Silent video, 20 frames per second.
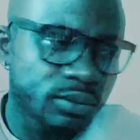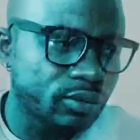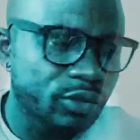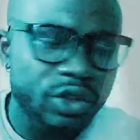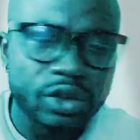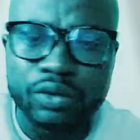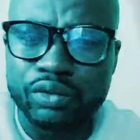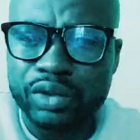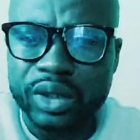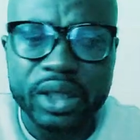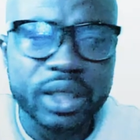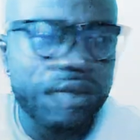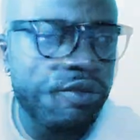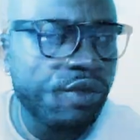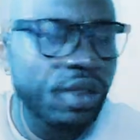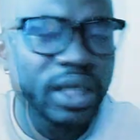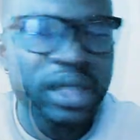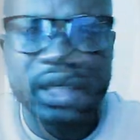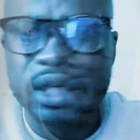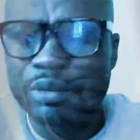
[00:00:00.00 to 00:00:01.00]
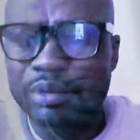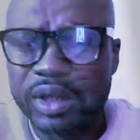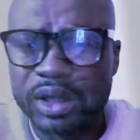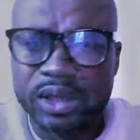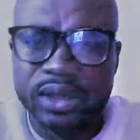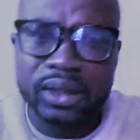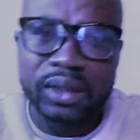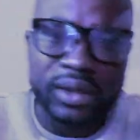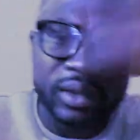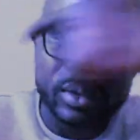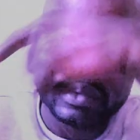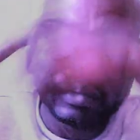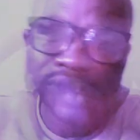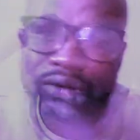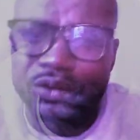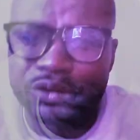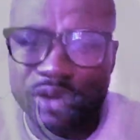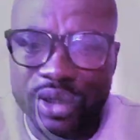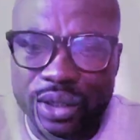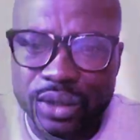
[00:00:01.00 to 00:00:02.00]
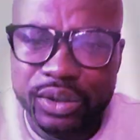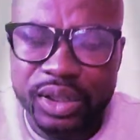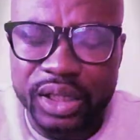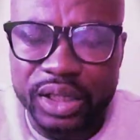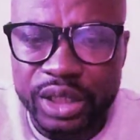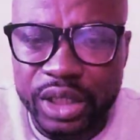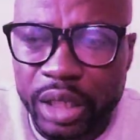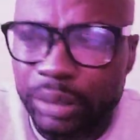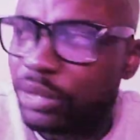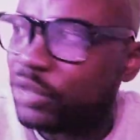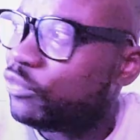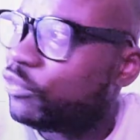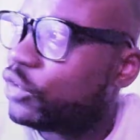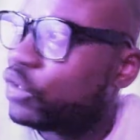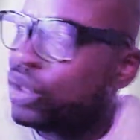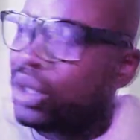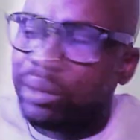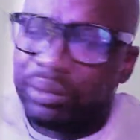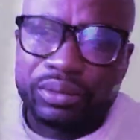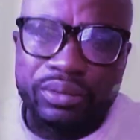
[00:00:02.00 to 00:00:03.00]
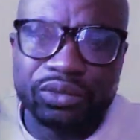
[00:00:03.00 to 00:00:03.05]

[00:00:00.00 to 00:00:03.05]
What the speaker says: The weekend when I kept my son, when they shopping for him,